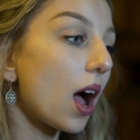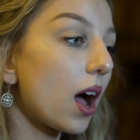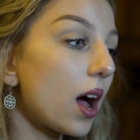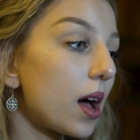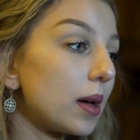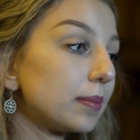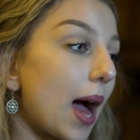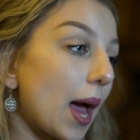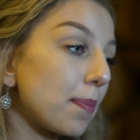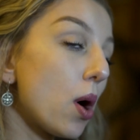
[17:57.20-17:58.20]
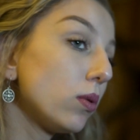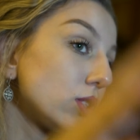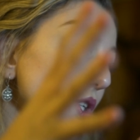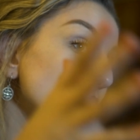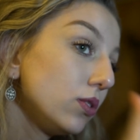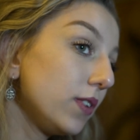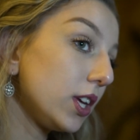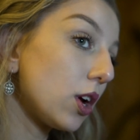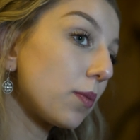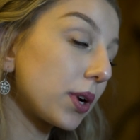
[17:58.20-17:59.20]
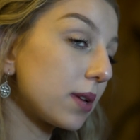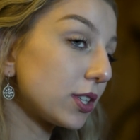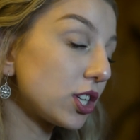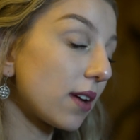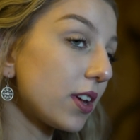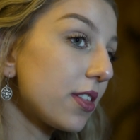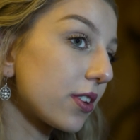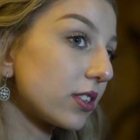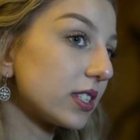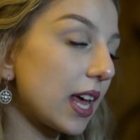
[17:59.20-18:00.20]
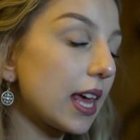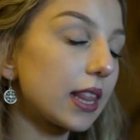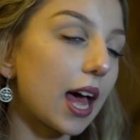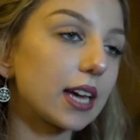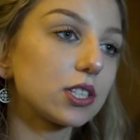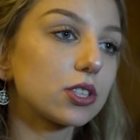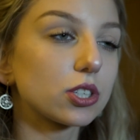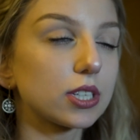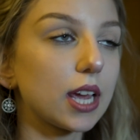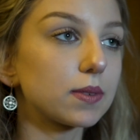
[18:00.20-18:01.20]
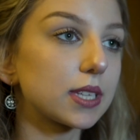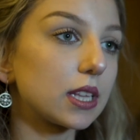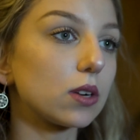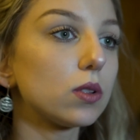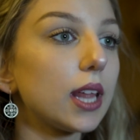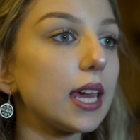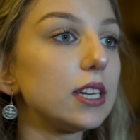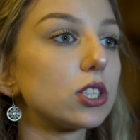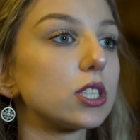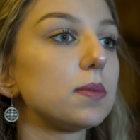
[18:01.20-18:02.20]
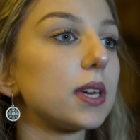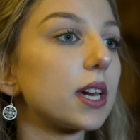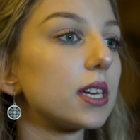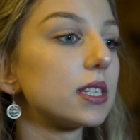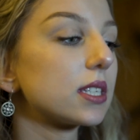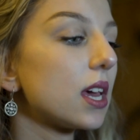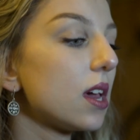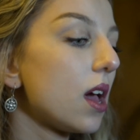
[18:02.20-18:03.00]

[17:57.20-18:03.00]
I post a new video pretty much every Thursday. Last Thursday I was a little late just because